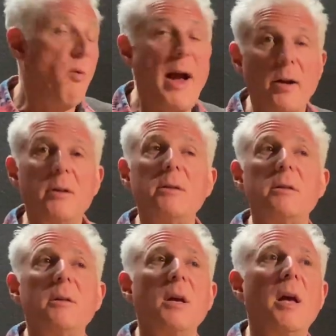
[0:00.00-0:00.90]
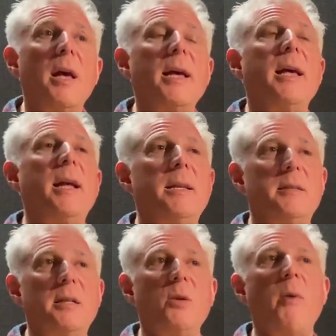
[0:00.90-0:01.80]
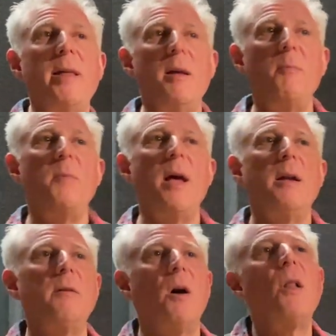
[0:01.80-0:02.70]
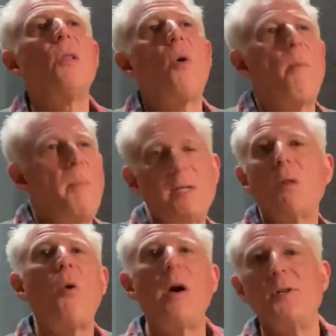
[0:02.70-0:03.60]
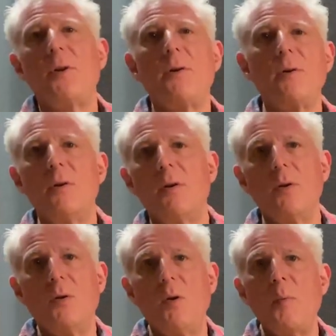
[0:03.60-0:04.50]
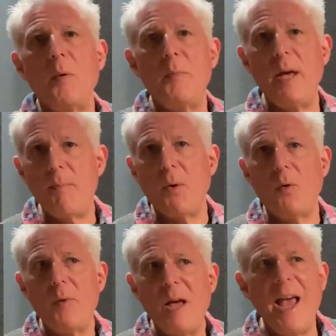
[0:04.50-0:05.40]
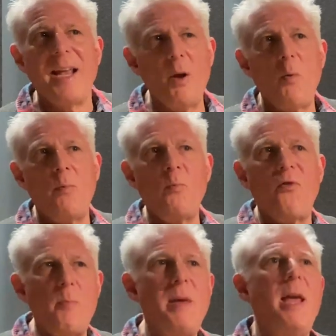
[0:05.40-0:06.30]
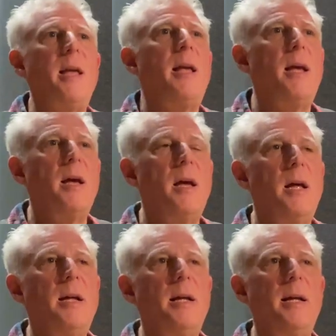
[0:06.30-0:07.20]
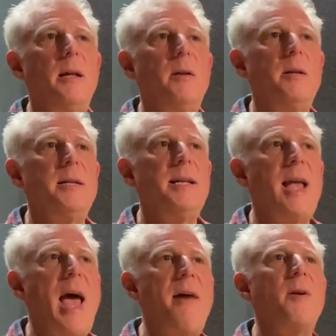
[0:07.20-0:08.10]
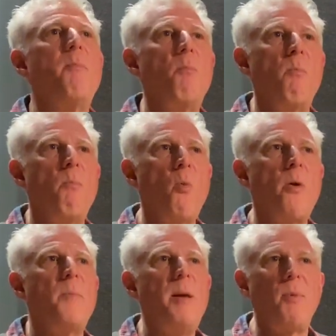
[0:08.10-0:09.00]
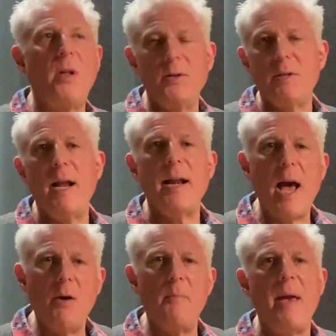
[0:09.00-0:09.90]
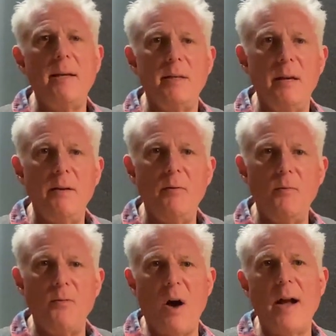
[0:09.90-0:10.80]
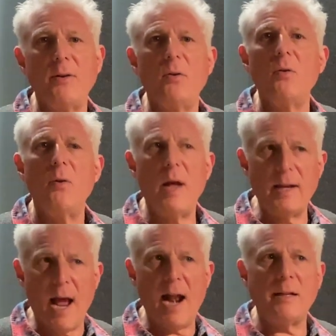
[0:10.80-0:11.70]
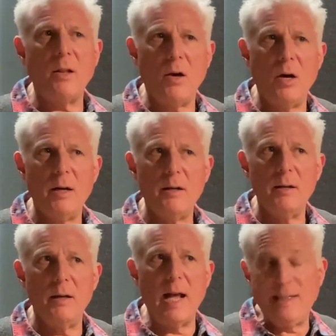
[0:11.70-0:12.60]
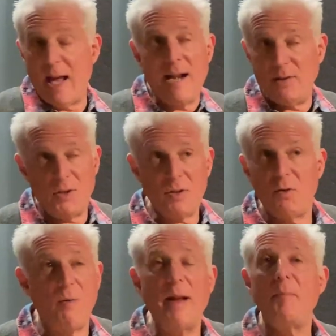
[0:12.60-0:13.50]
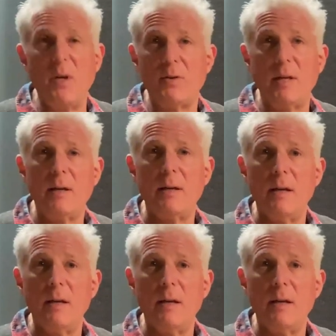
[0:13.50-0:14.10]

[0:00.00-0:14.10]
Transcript: records in such a way that a much larger group of people, for me, having more people understand how amazing vinyl and analog and just great music